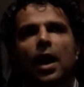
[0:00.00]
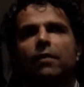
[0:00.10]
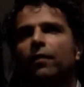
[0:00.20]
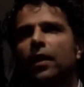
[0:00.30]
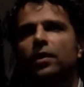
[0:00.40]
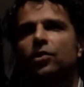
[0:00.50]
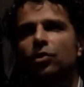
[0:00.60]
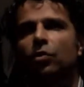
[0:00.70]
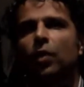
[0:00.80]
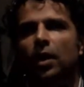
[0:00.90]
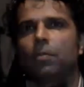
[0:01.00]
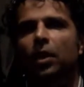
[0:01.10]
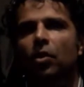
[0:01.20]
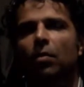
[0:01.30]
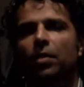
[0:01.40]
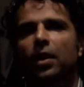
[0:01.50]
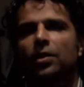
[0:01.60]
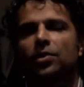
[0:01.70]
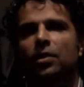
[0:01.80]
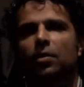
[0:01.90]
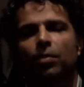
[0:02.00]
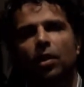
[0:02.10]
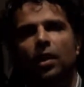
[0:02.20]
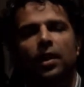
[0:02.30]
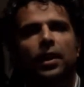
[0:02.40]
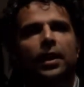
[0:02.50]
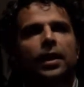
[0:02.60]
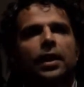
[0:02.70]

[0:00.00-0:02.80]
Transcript: I find this incredibly complex, and there probably